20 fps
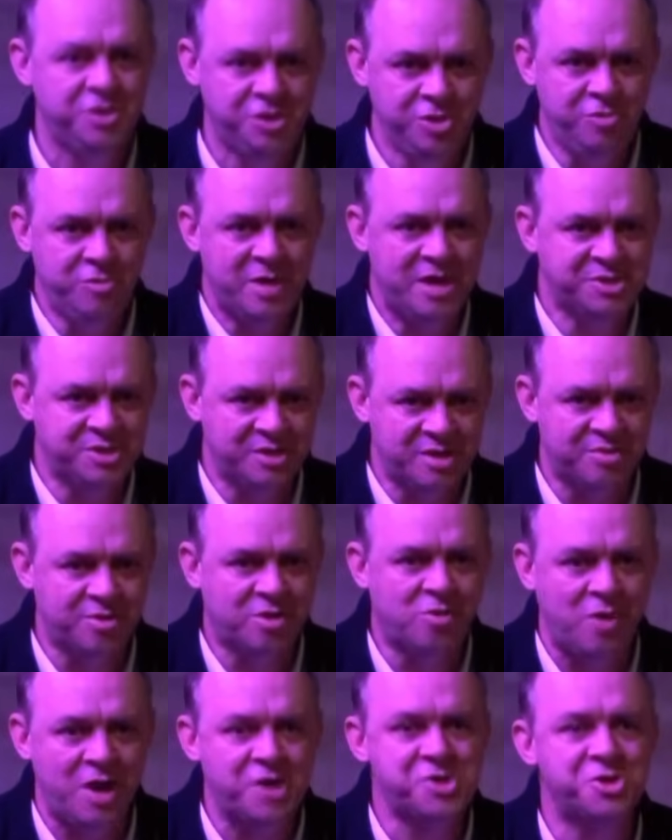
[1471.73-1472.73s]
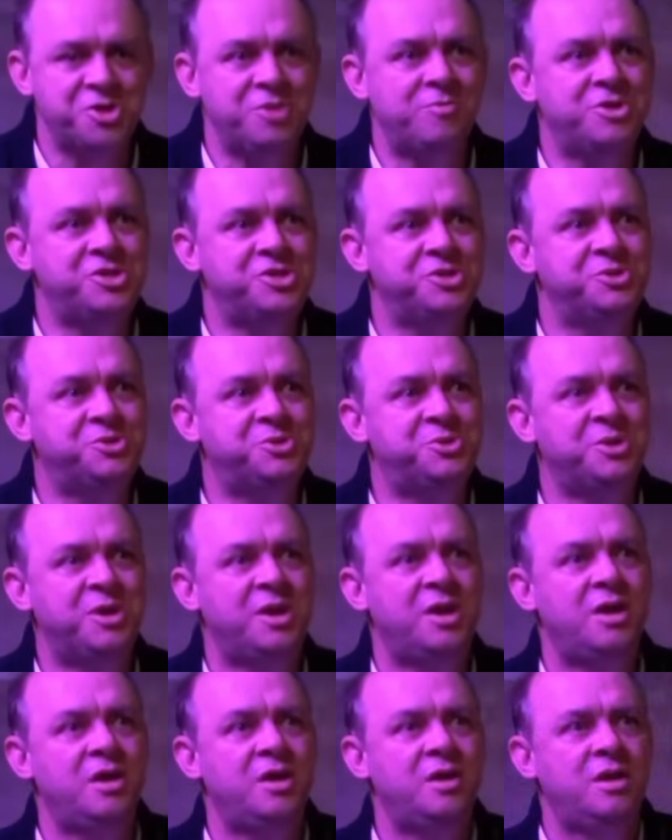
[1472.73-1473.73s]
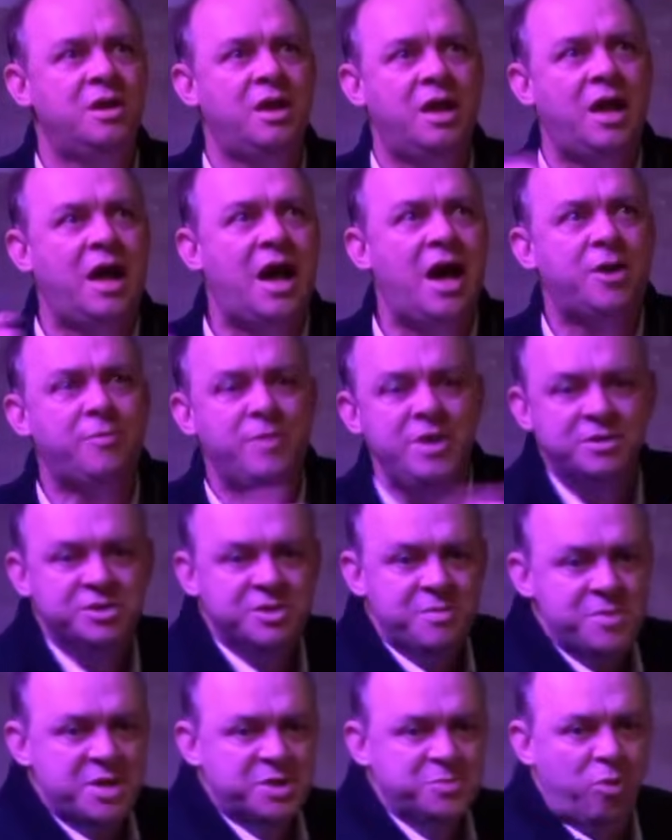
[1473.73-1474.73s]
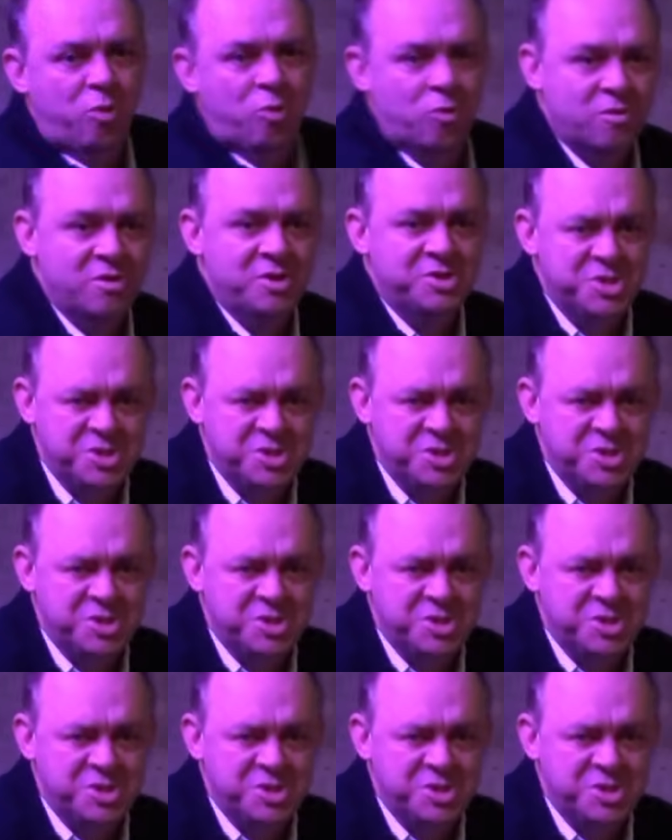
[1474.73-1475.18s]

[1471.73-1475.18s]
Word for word: You raised another question, which is, how do we know something's poor?